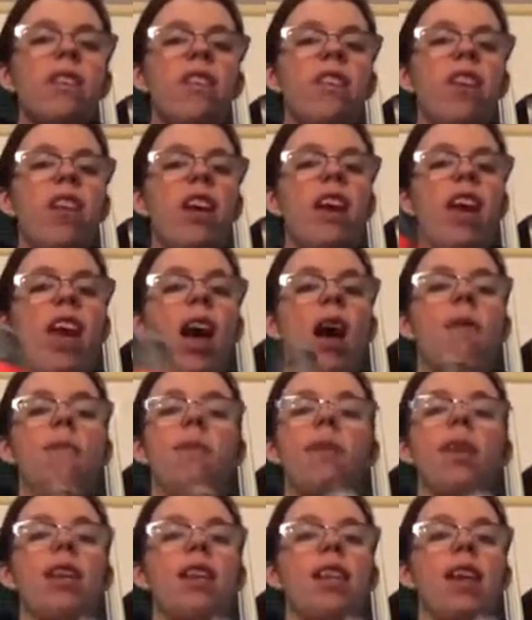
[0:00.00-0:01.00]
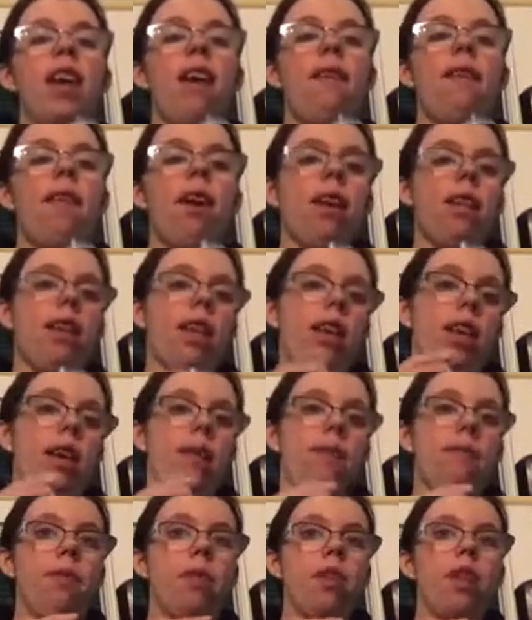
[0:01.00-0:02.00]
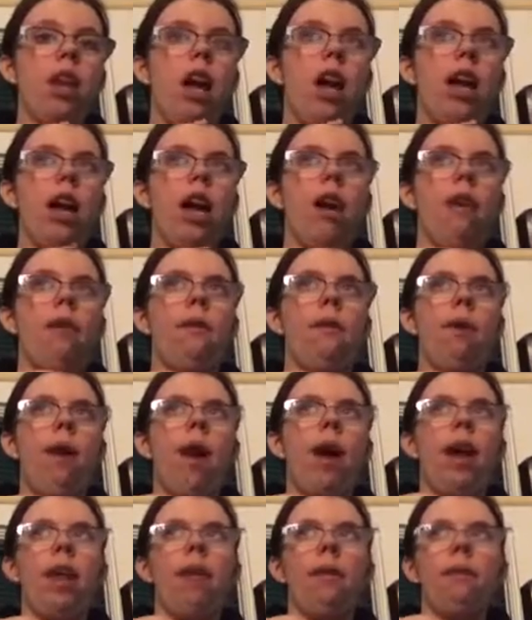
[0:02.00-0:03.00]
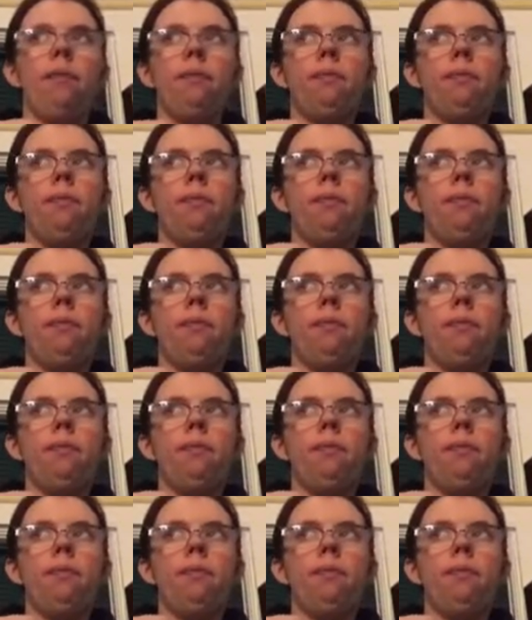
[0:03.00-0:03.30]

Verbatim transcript: still hang out because they haven't like hung out in a while.